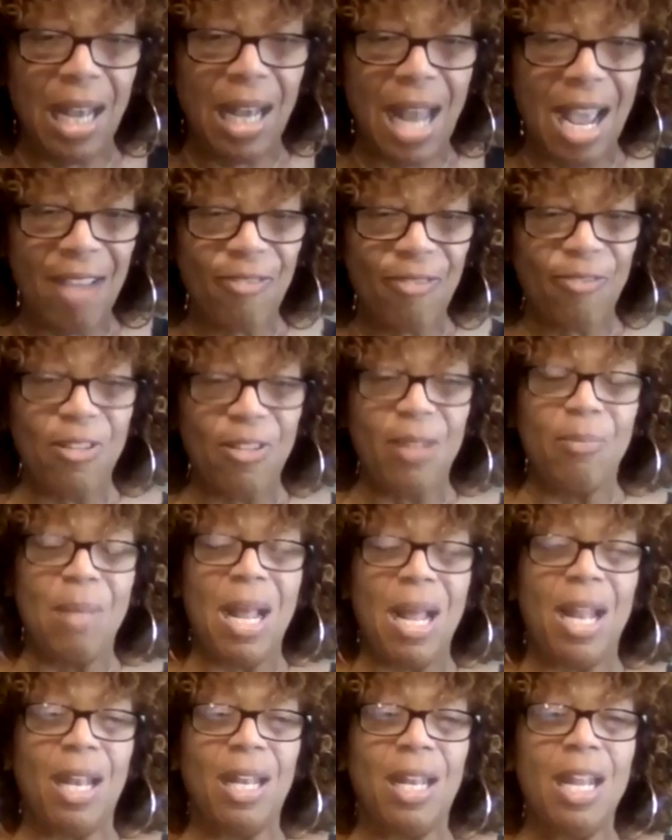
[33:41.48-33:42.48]
life and
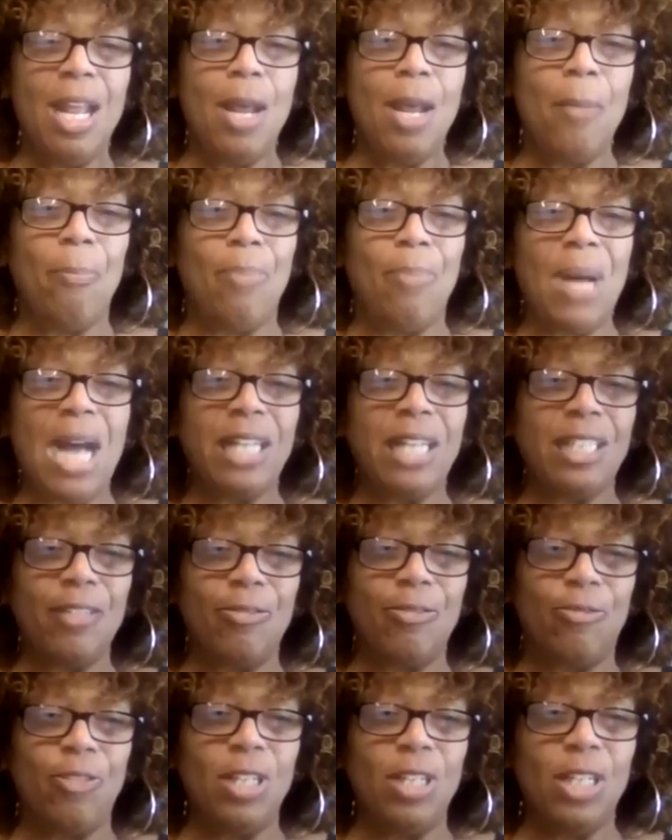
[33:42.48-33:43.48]
my body
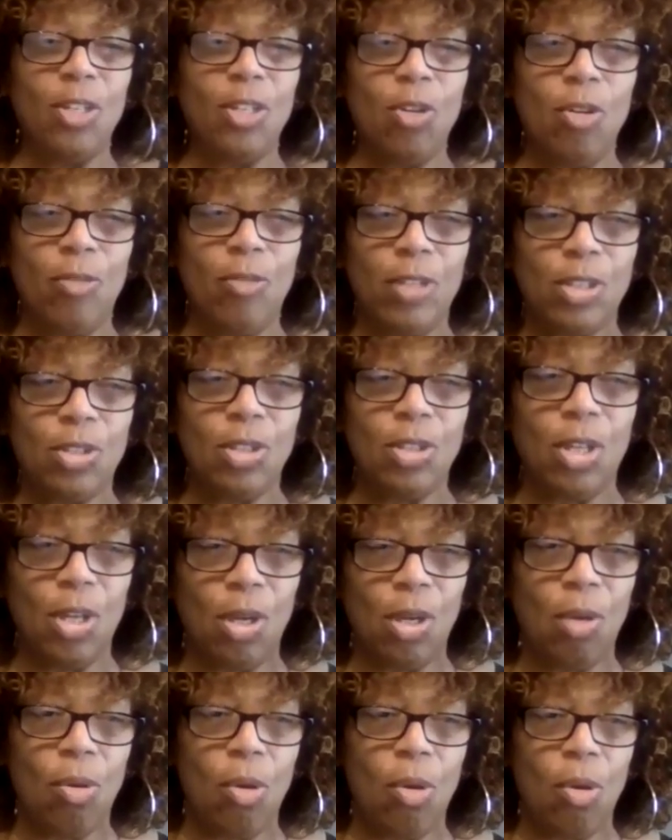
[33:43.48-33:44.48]
fully over to the
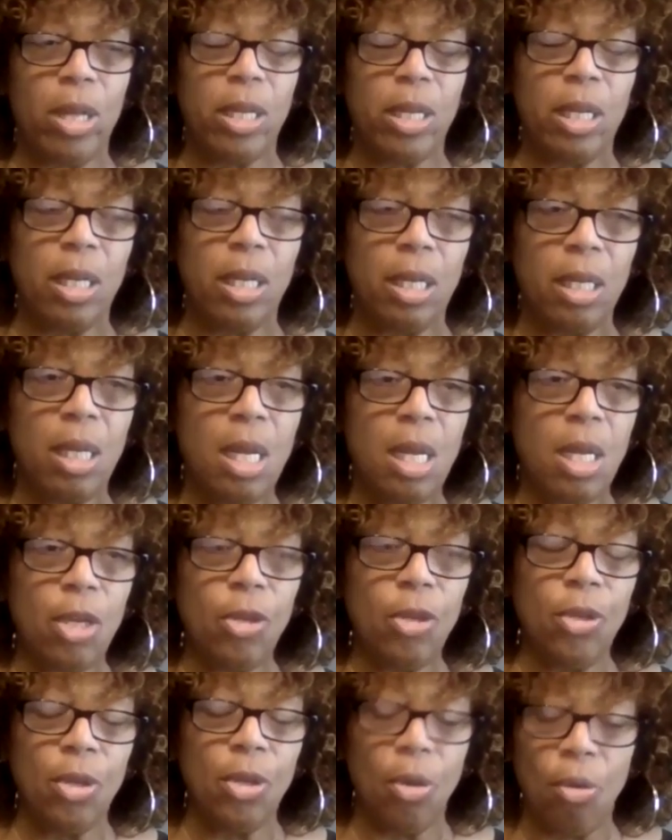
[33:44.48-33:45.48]
Lord, and
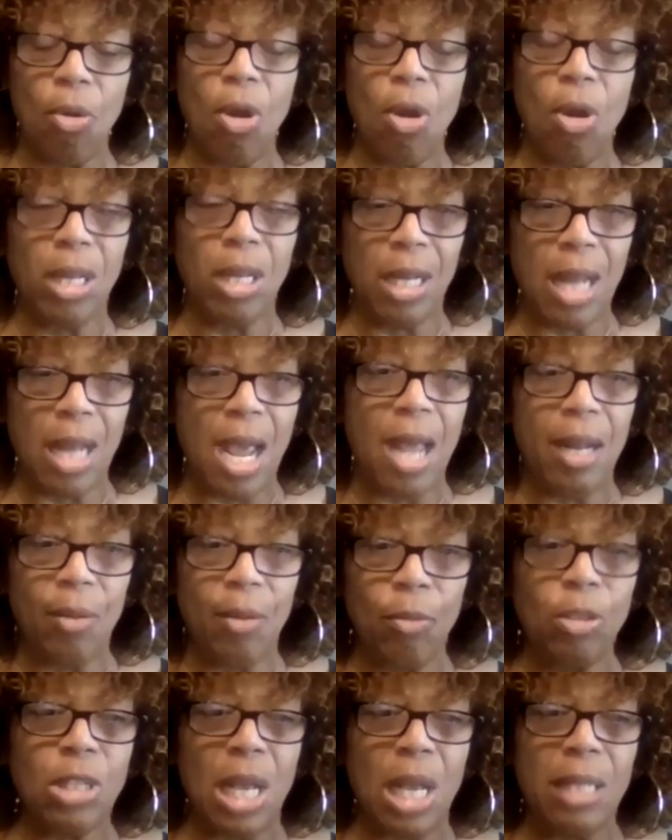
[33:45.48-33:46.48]
all of that,
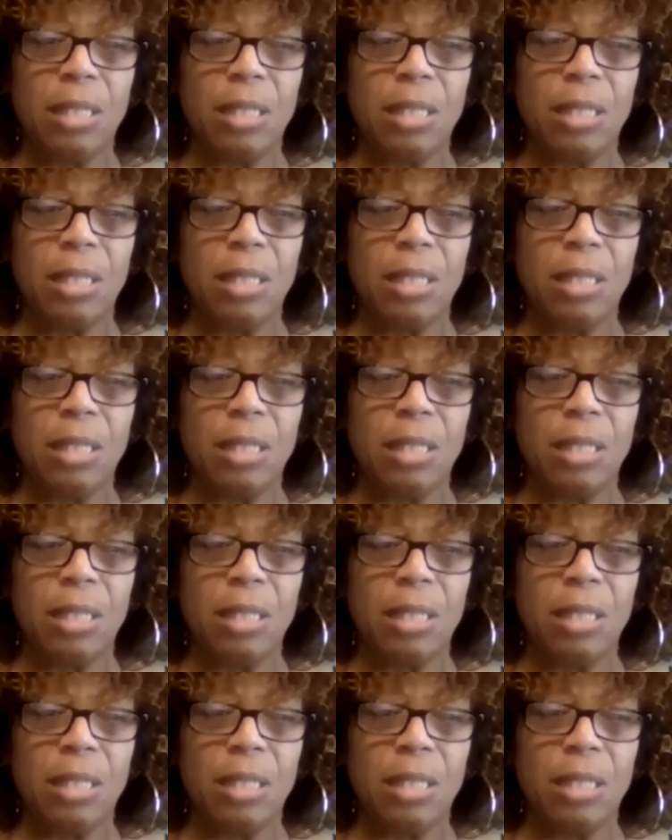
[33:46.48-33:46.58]
which I